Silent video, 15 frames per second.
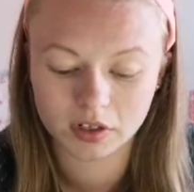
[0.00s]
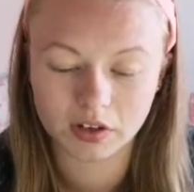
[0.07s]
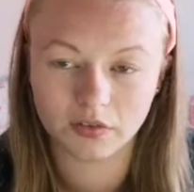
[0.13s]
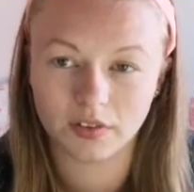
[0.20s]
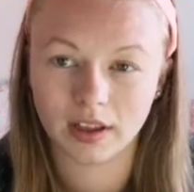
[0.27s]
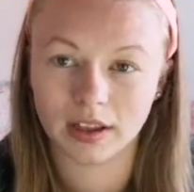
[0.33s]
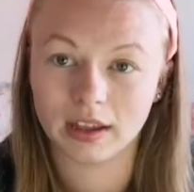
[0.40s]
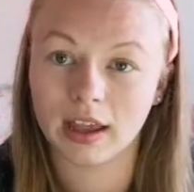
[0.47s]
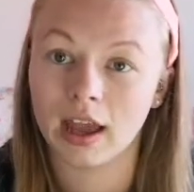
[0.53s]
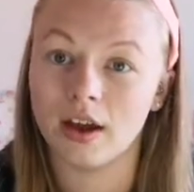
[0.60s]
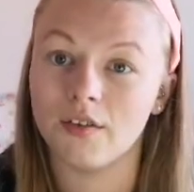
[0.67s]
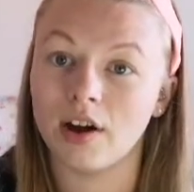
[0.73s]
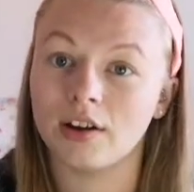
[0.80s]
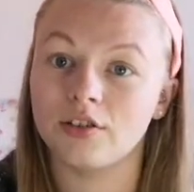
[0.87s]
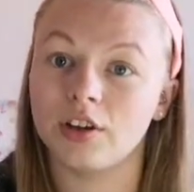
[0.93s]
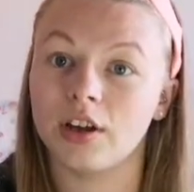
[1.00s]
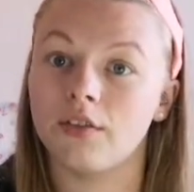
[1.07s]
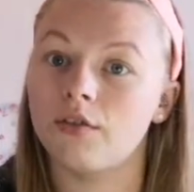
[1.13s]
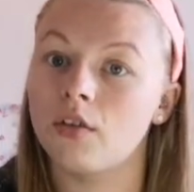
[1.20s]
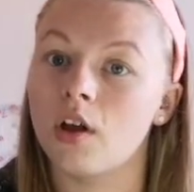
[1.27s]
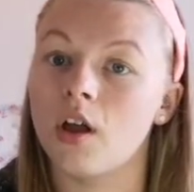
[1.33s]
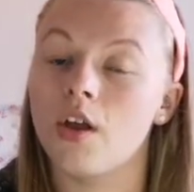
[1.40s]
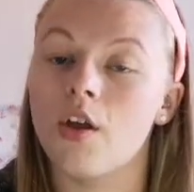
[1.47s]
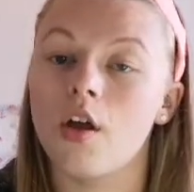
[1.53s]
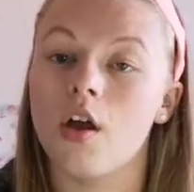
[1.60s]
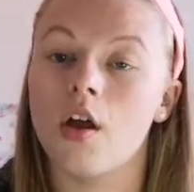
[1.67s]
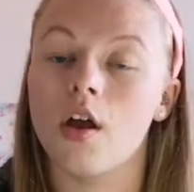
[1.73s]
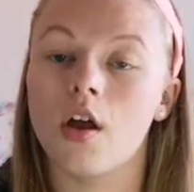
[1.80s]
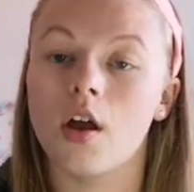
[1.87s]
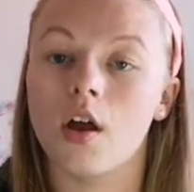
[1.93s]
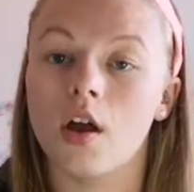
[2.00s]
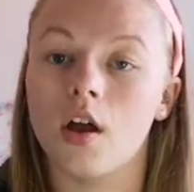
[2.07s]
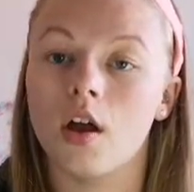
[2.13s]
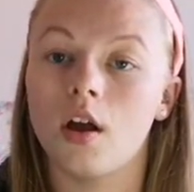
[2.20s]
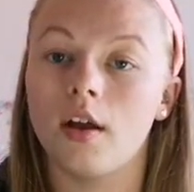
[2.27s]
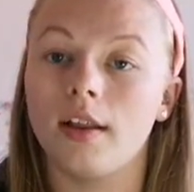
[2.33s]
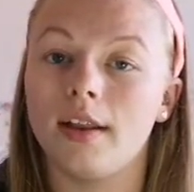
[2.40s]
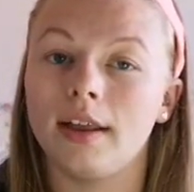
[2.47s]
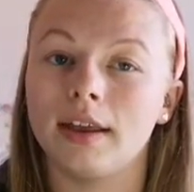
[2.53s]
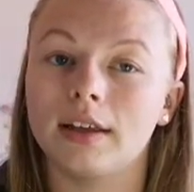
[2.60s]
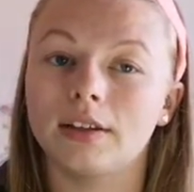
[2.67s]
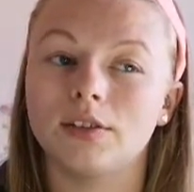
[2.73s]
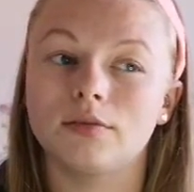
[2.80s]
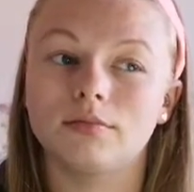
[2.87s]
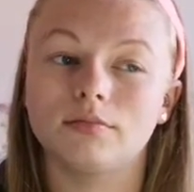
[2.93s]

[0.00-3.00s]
If like yeah, I've actually like